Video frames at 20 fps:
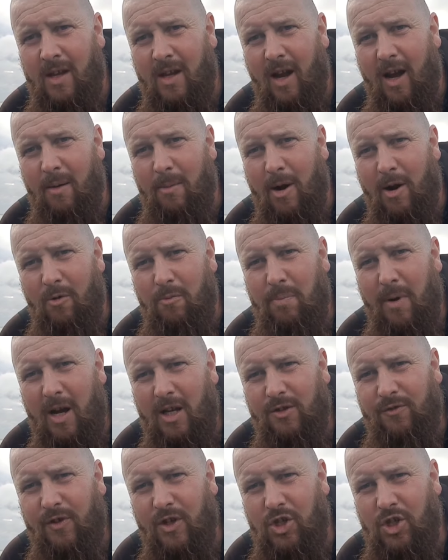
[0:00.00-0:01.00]
I'm out
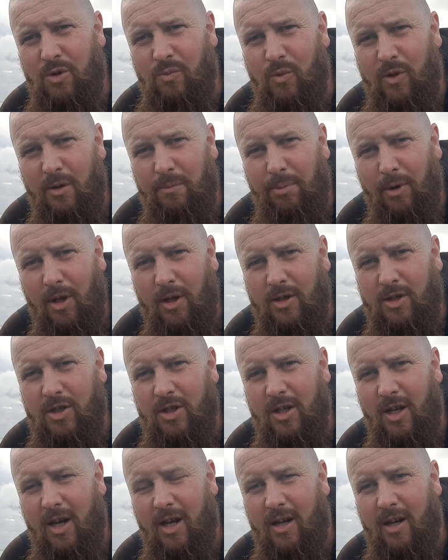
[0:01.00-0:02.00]
bass fishing with the plugs,
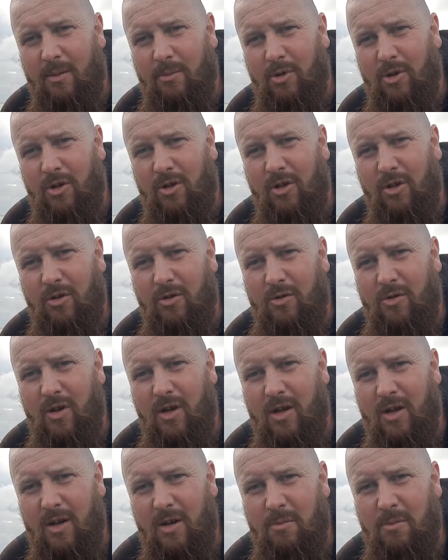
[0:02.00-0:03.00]
and I'm going to
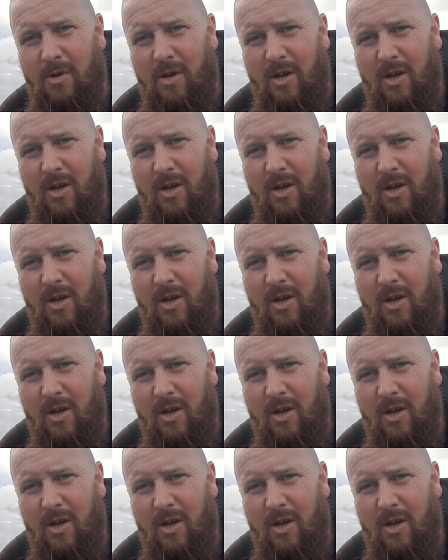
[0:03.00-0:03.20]
do